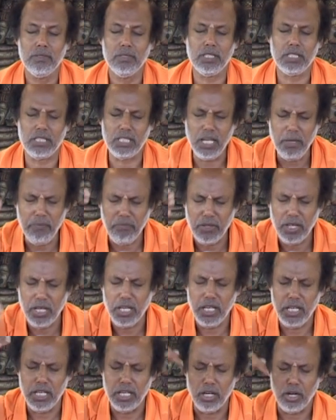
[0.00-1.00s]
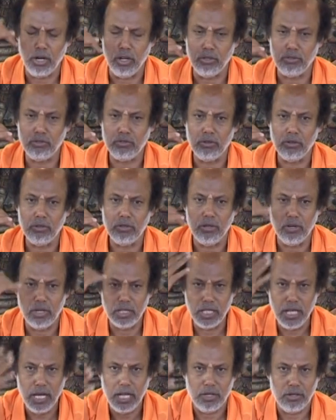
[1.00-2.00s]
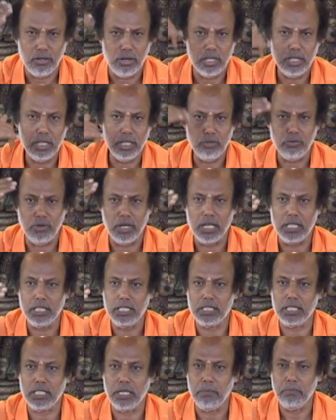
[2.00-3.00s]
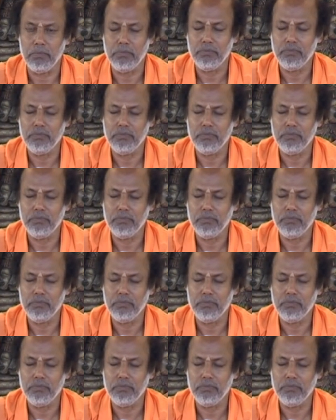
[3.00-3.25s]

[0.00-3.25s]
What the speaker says: The same thing here also. God there, God here, one and the same.